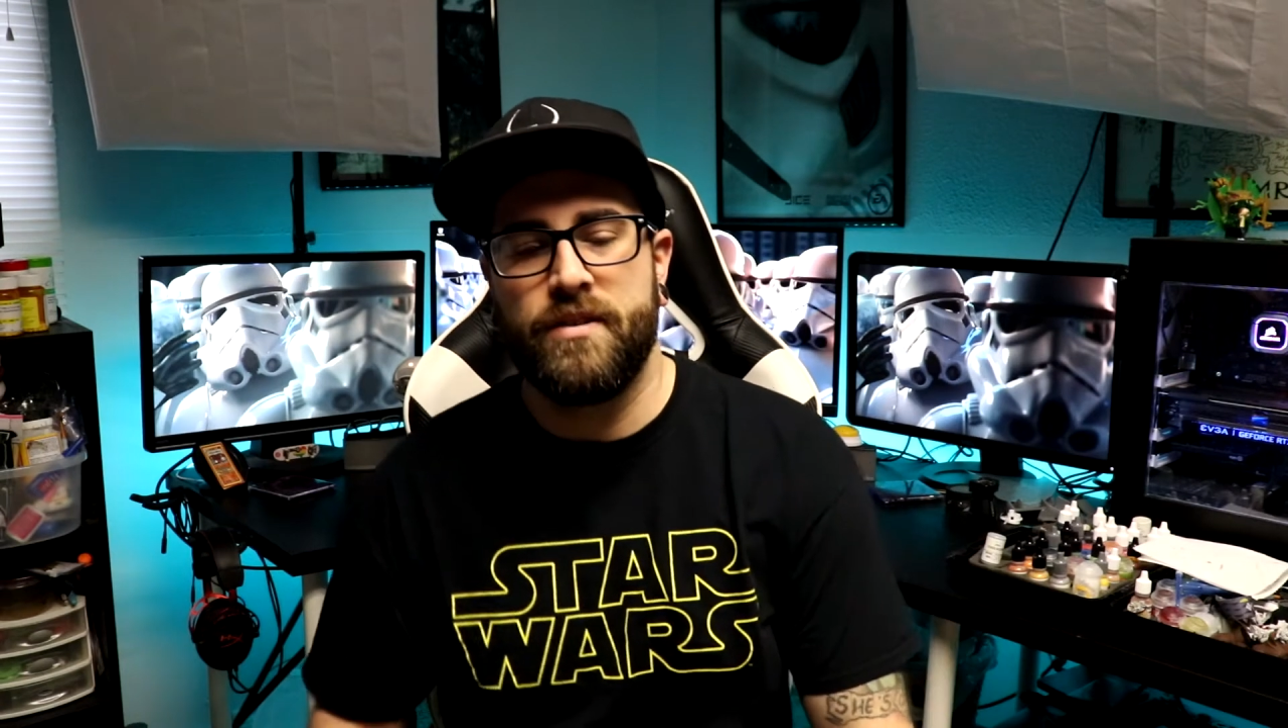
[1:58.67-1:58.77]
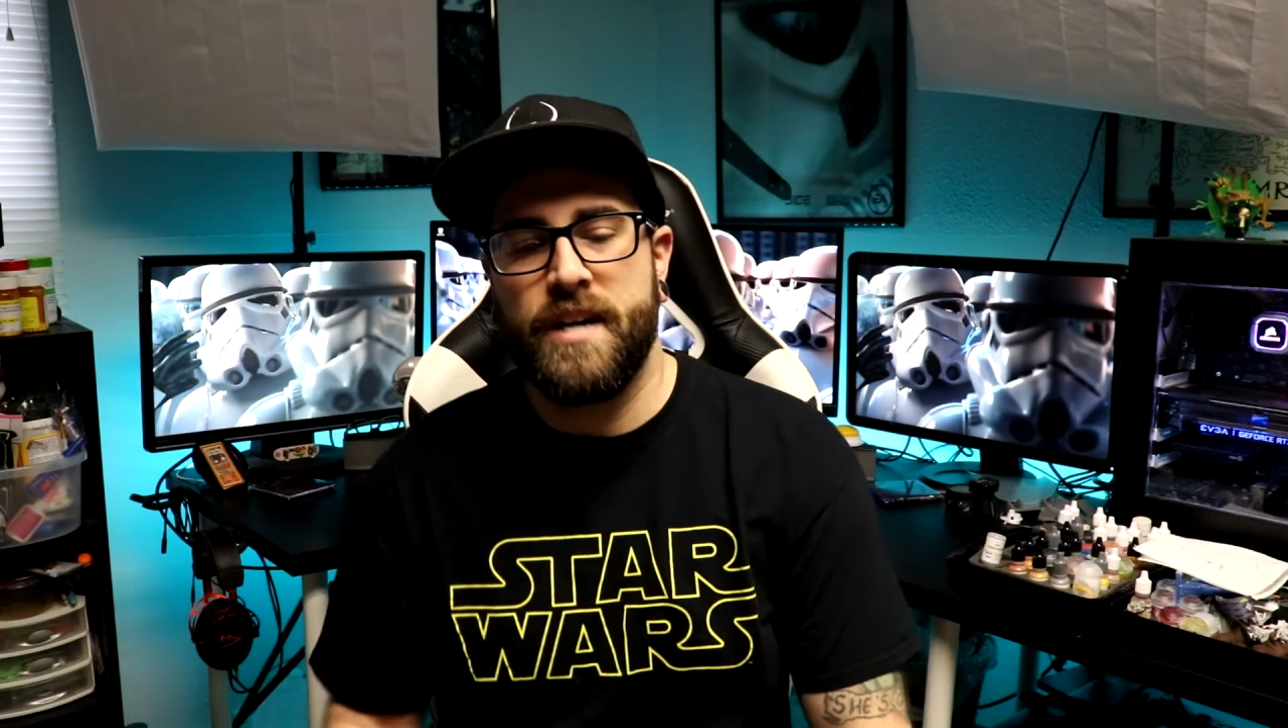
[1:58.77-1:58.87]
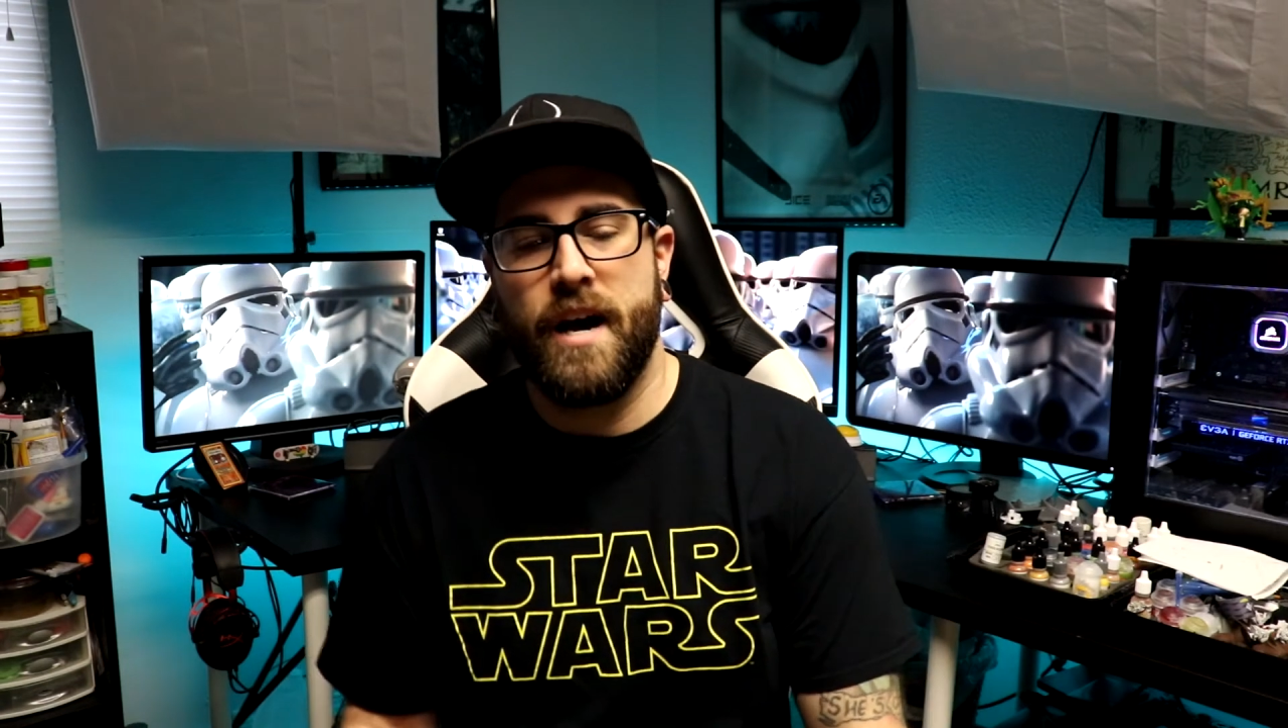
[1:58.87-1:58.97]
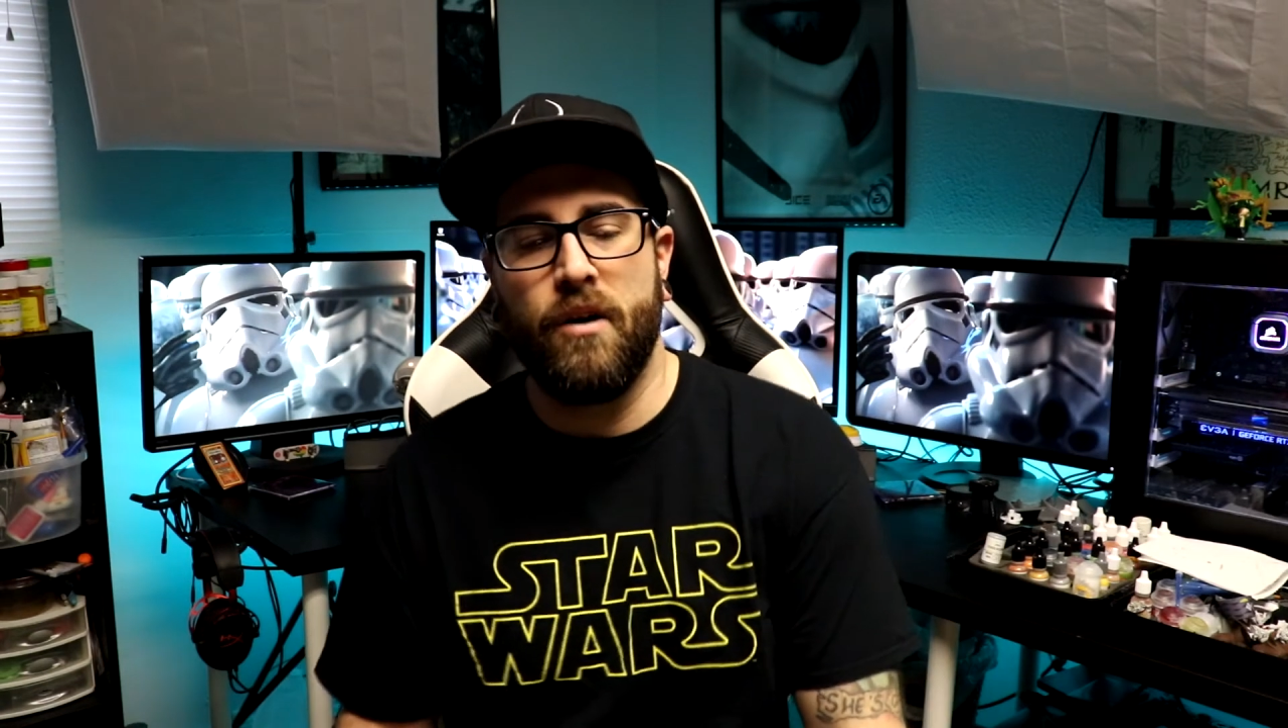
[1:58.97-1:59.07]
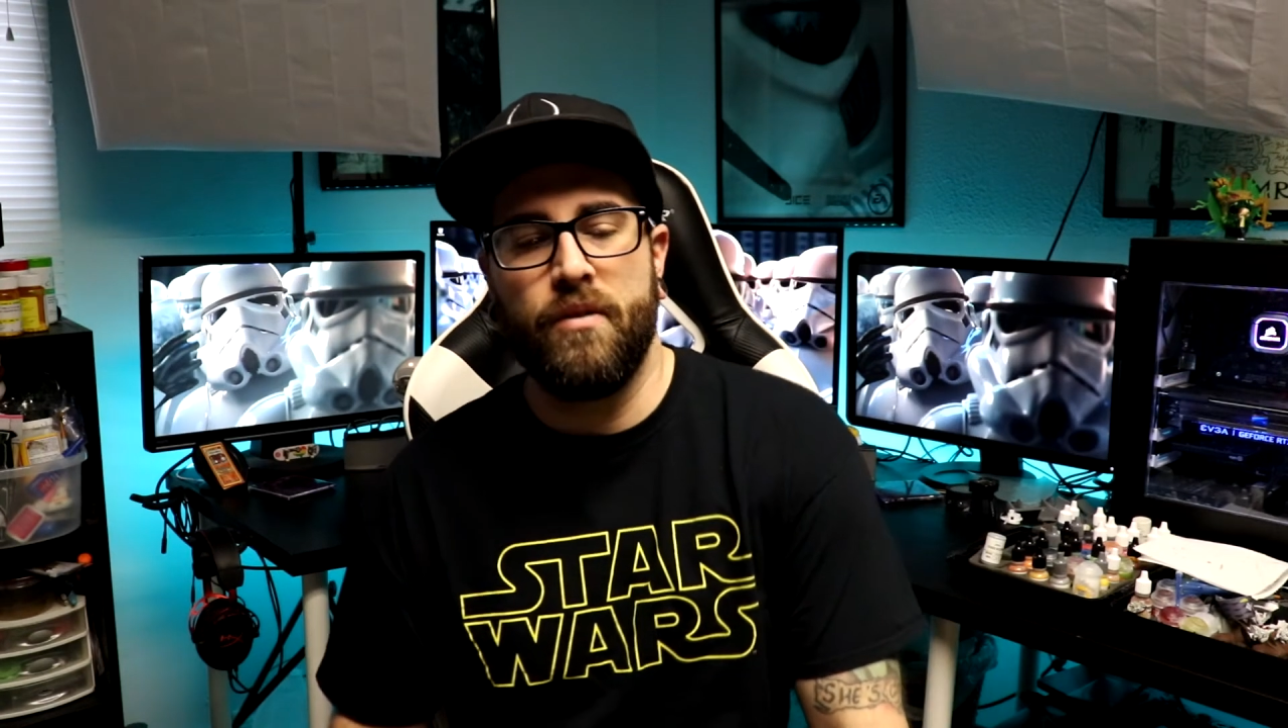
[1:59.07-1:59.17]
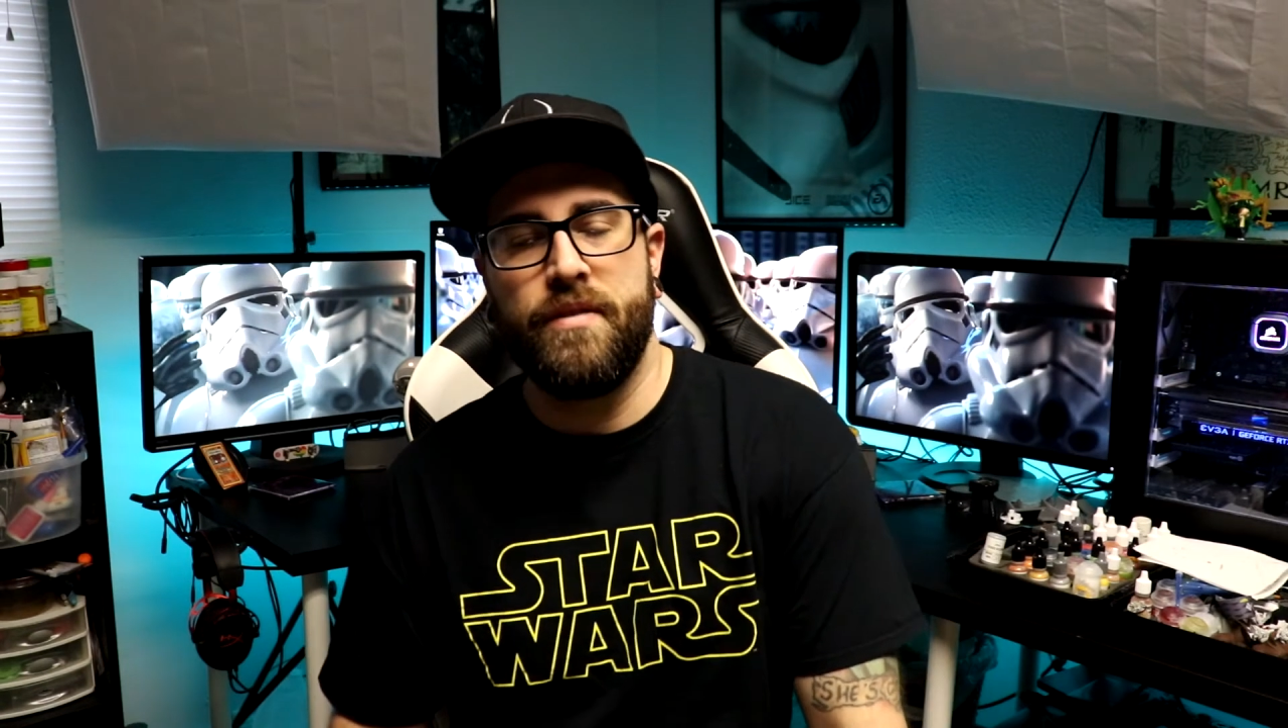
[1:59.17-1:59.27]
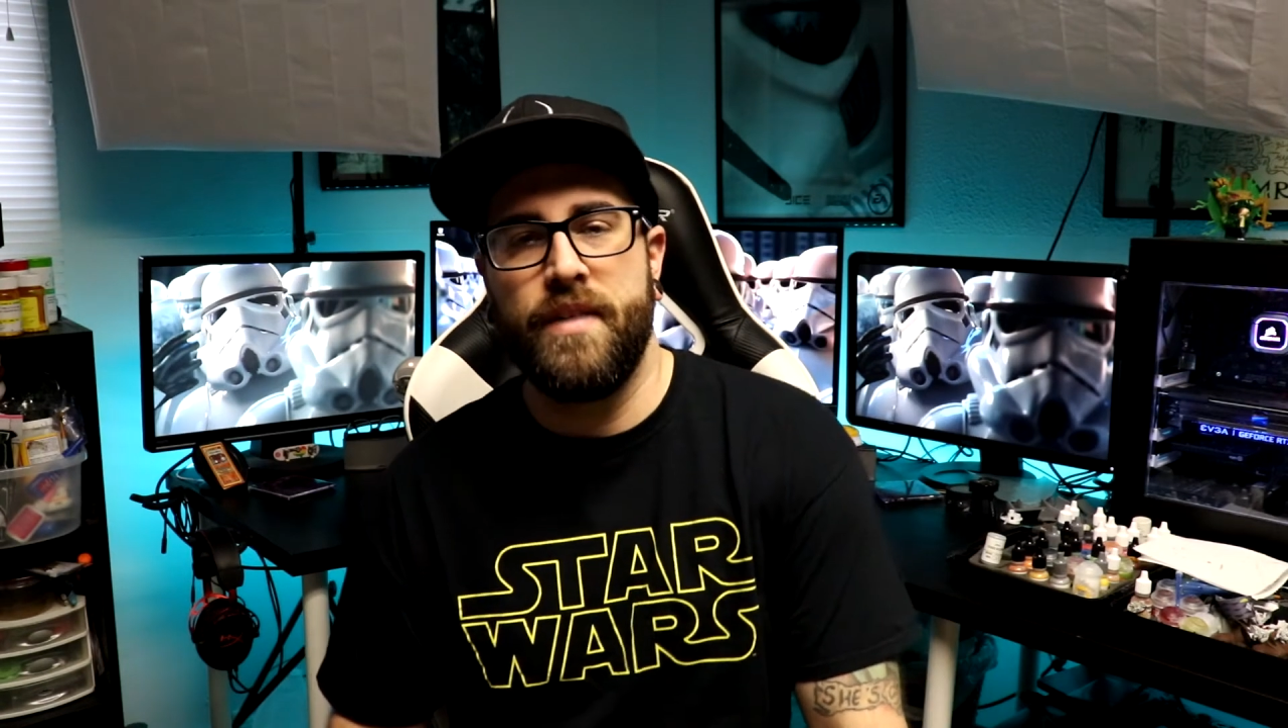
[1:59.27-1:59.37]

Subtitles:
out